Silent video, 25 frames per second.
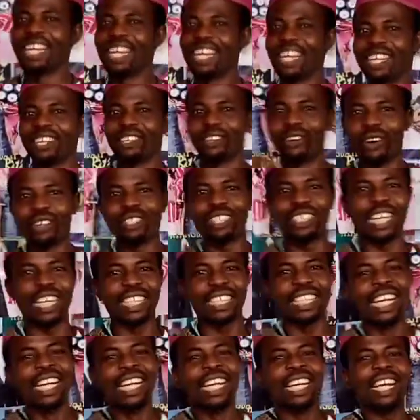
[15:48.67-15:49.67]
in those
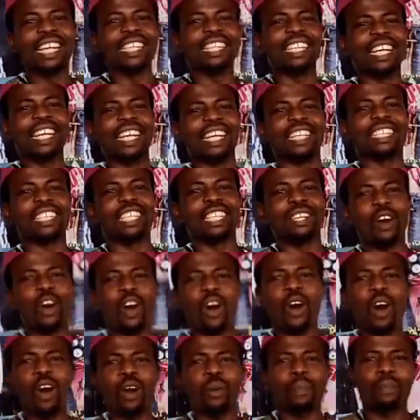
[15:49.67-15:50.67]
days. It is
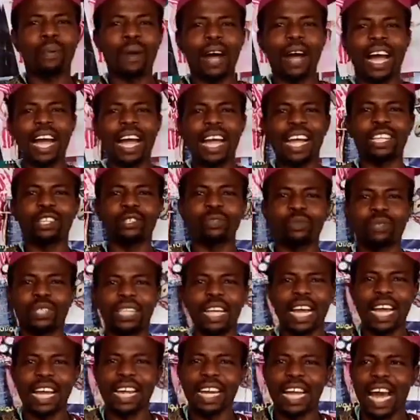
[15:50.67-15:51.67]
all piled
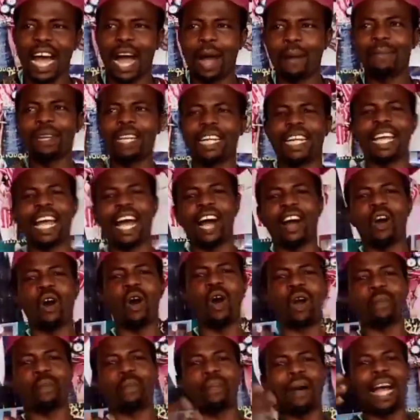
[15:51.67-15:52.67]
together. They are
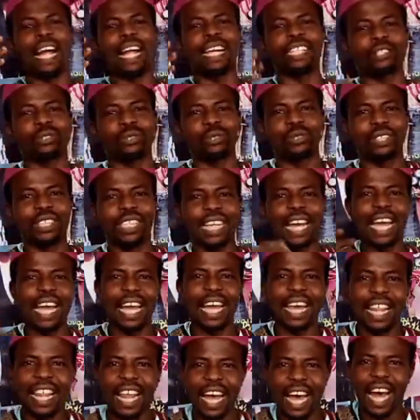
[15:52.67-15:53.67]
all piled
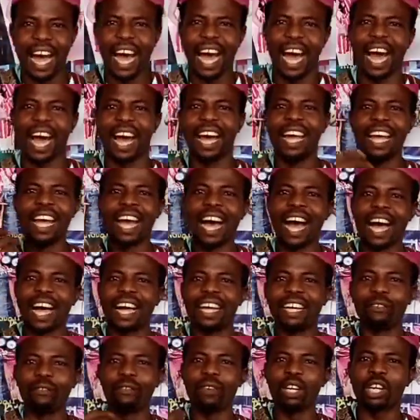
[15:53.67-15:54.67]
together,
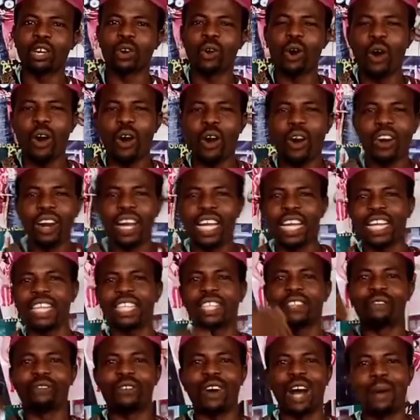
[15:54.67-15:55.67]
and we call
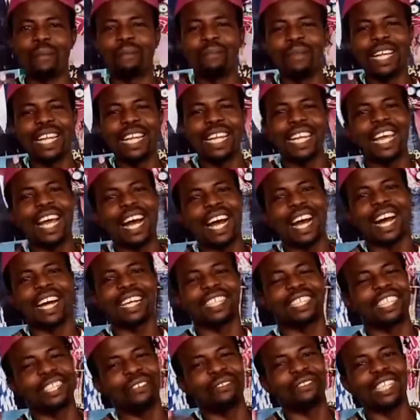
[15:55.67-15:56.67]
it familiar
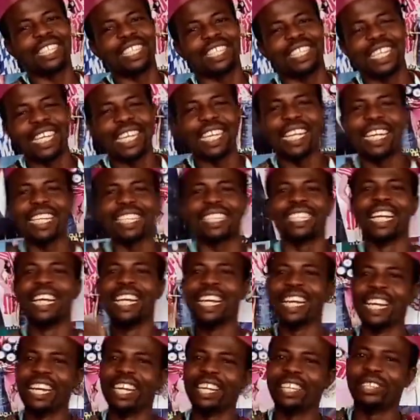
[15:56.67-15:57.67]
activities
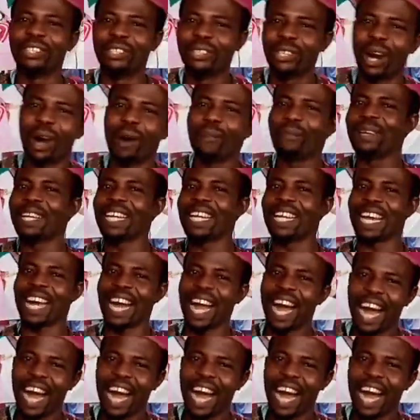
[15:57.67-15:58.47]
in drumming